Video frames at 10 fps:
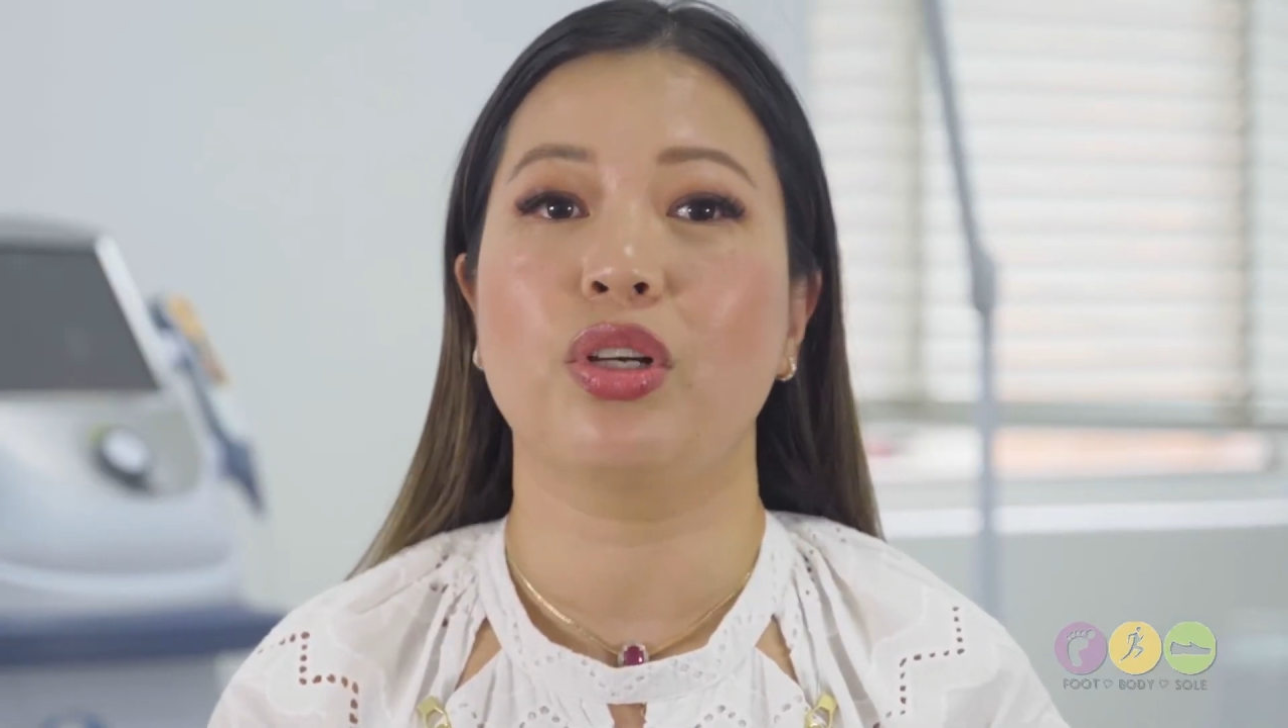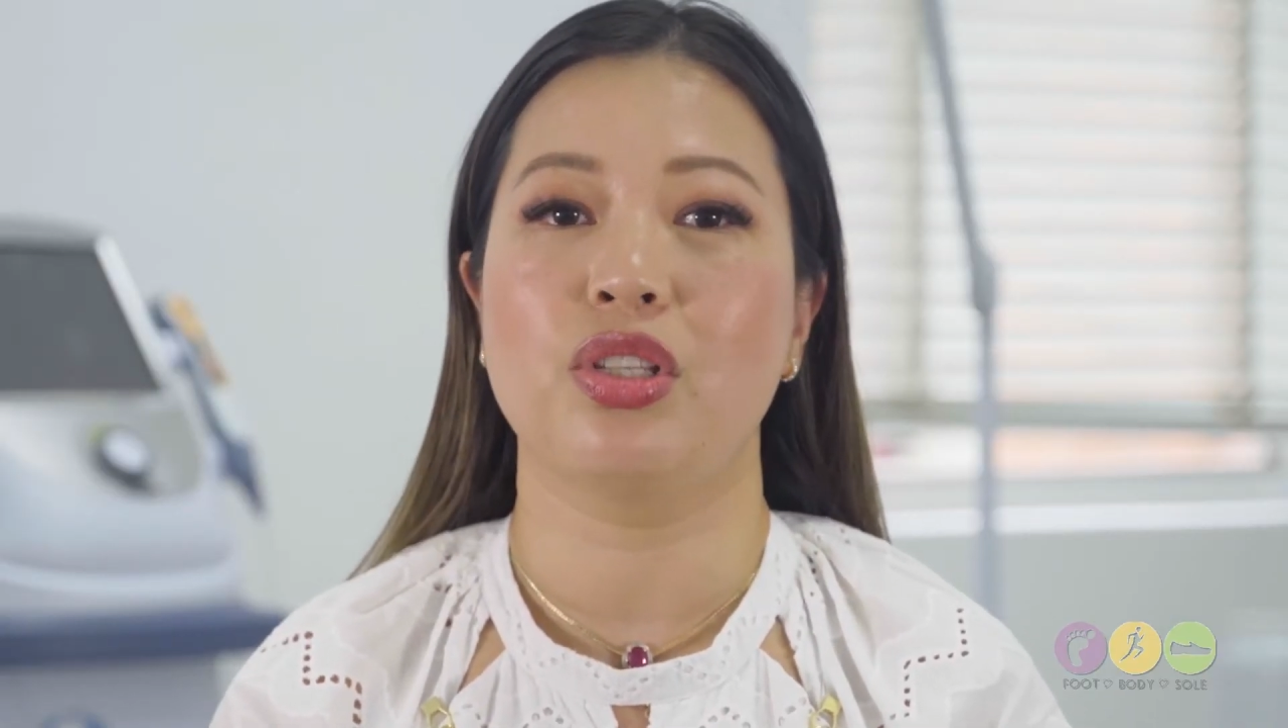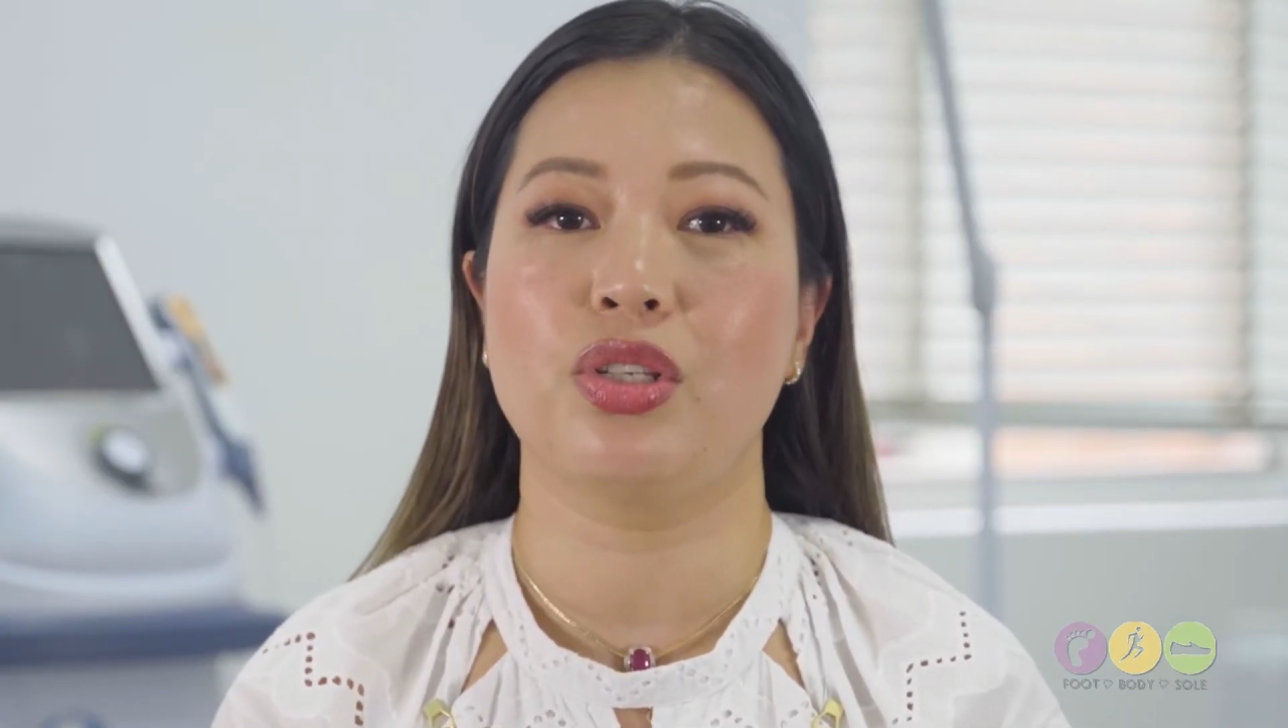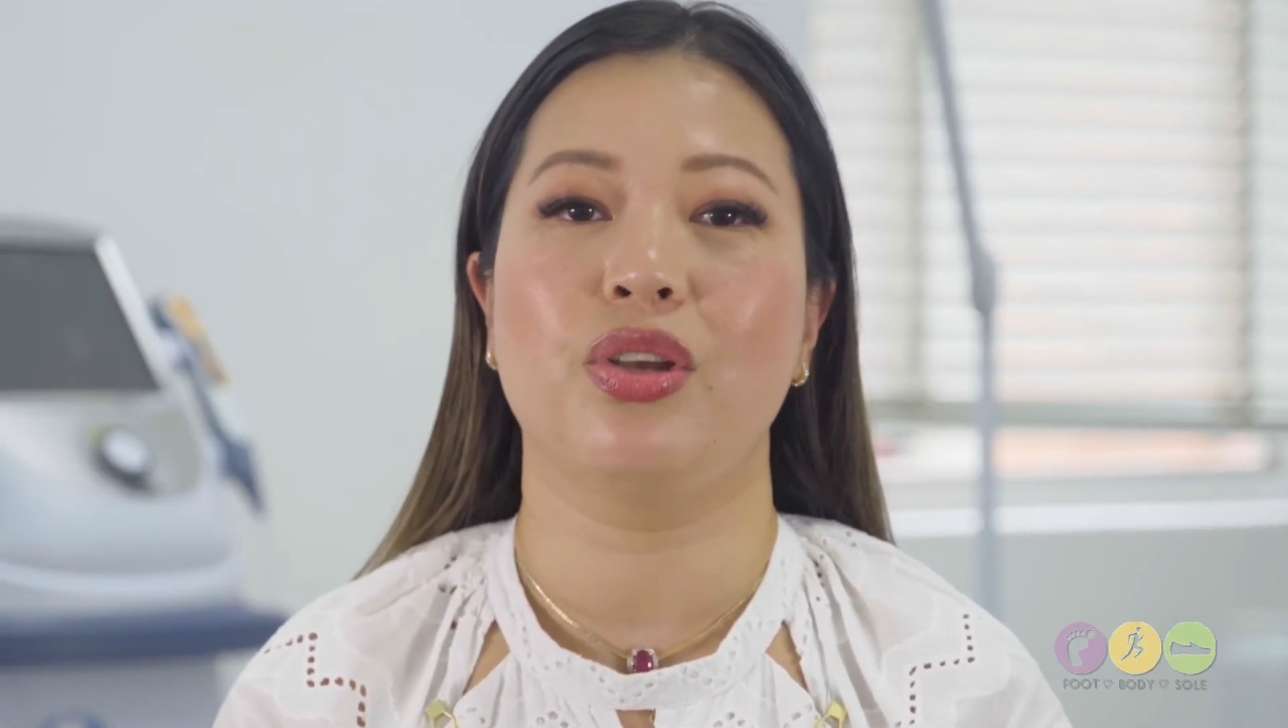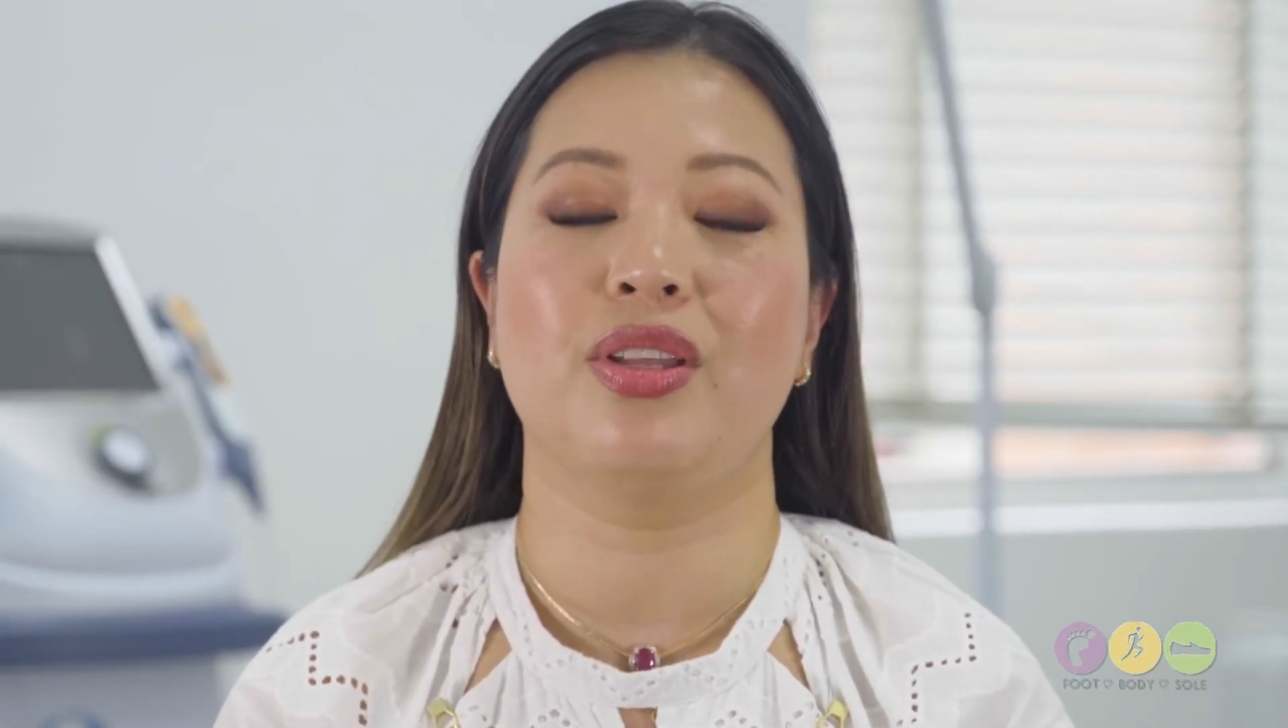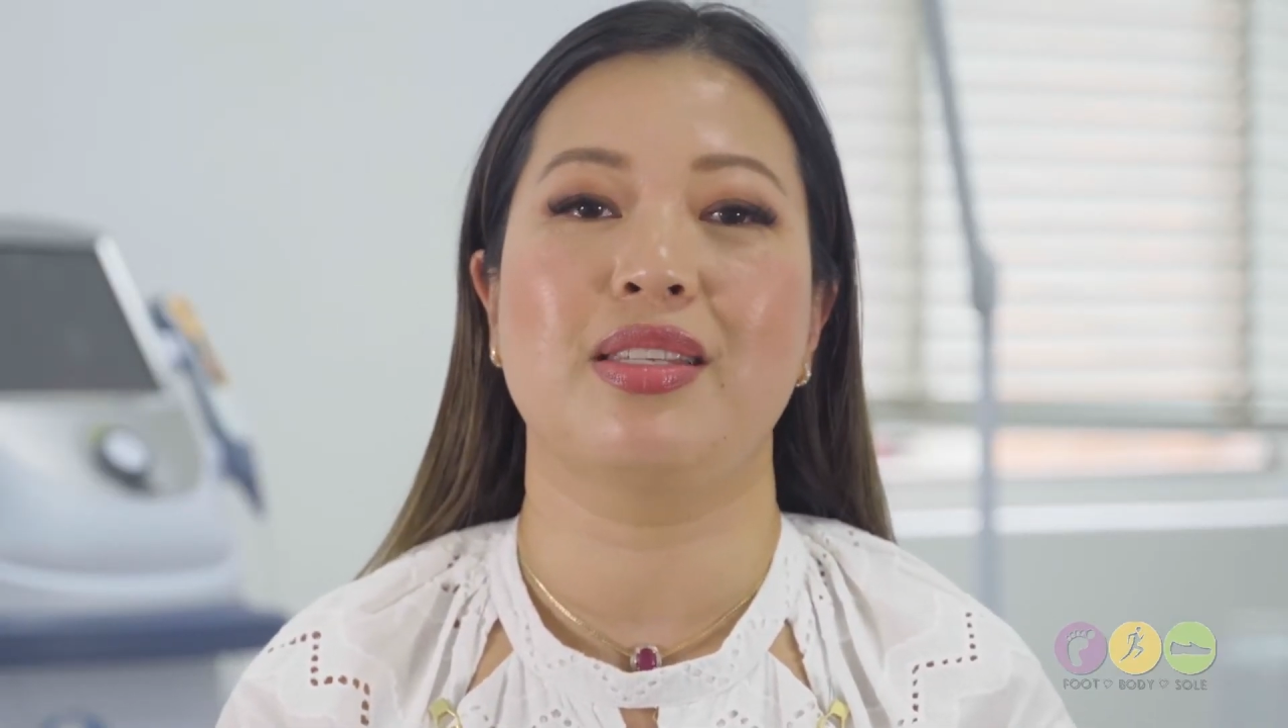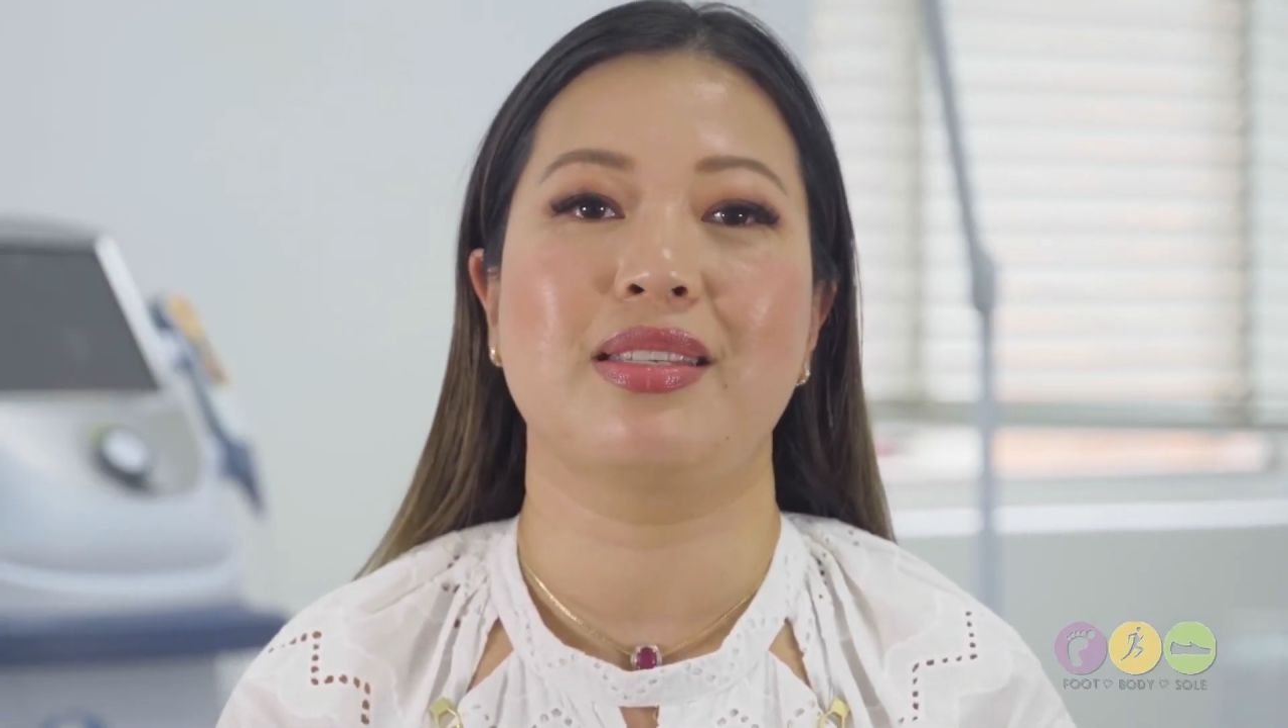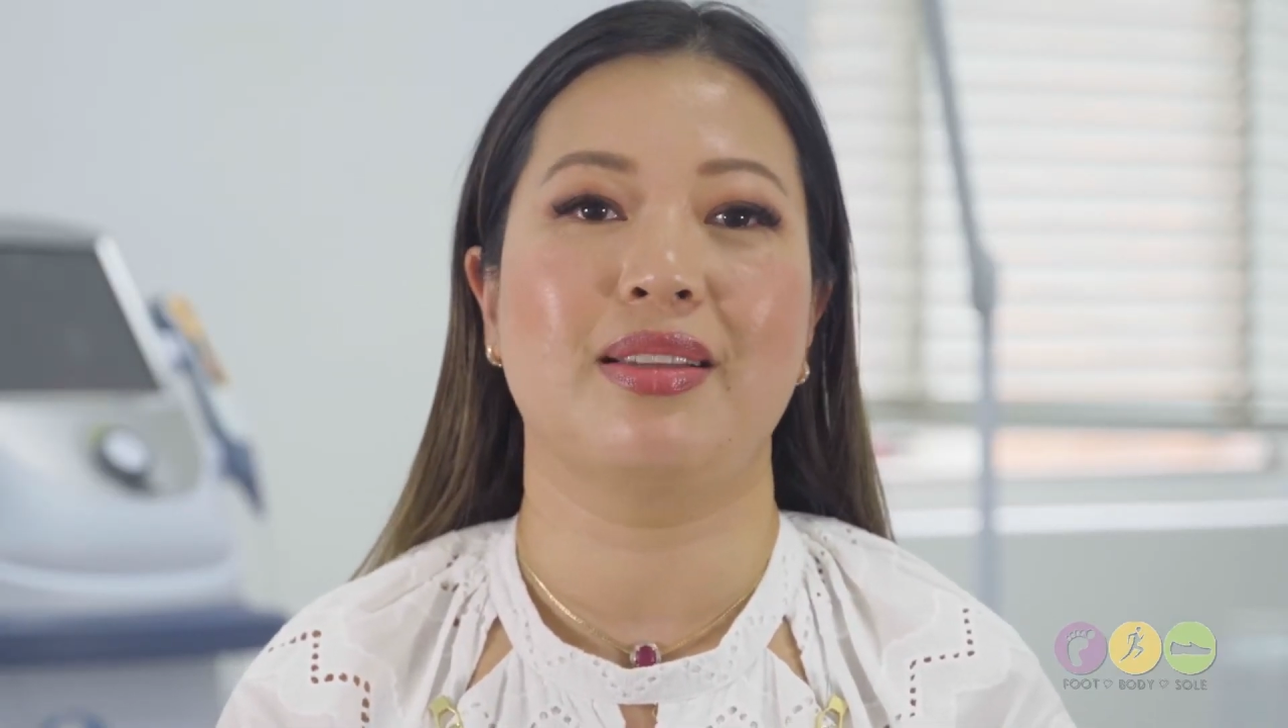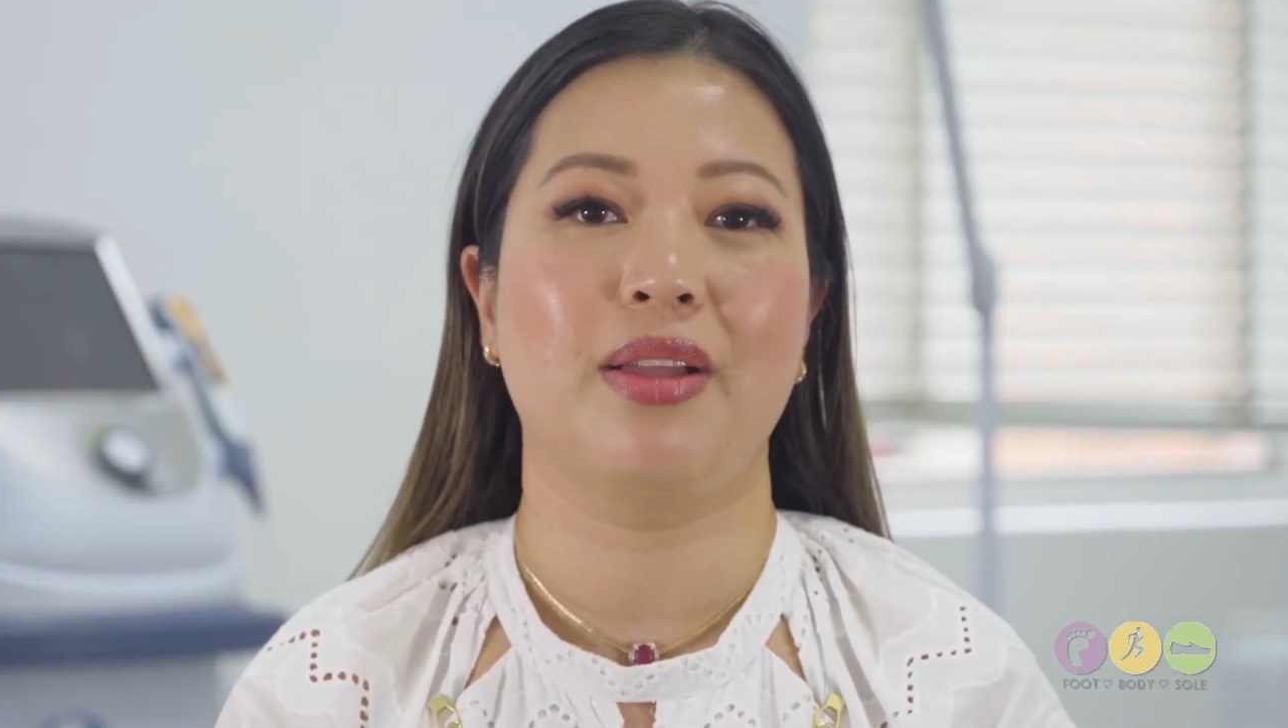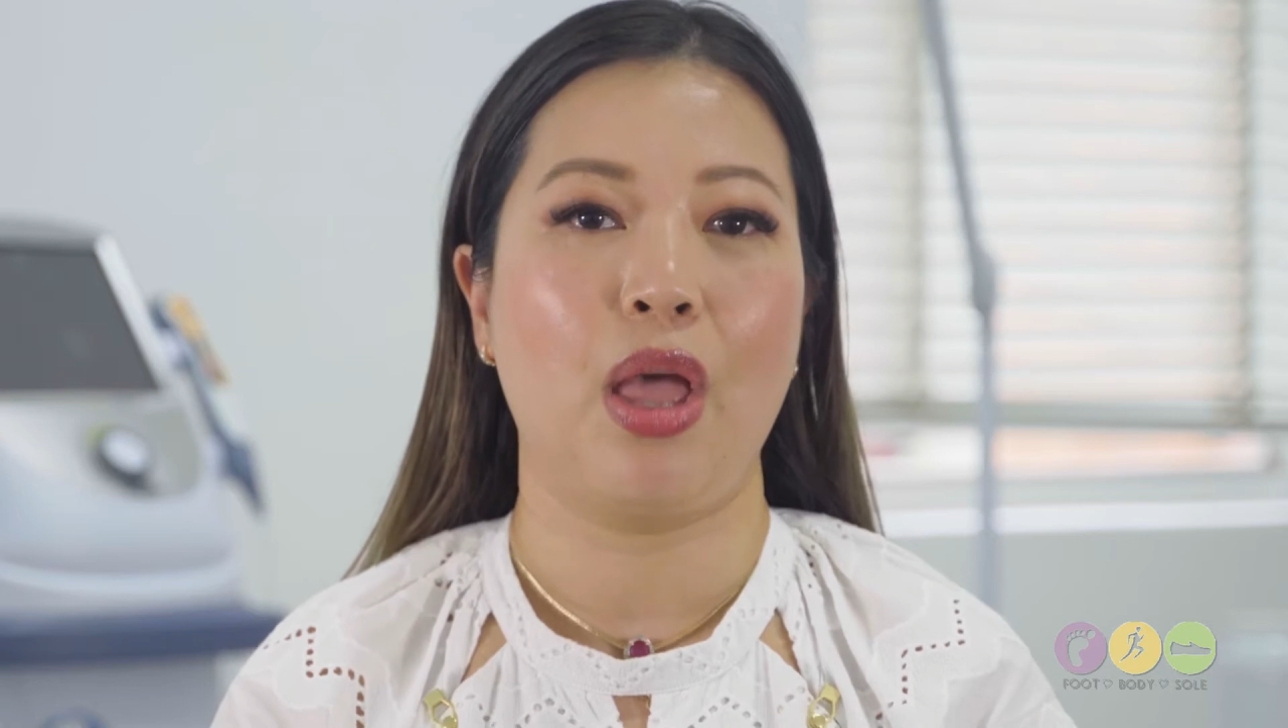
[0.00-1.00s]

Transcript: concerns,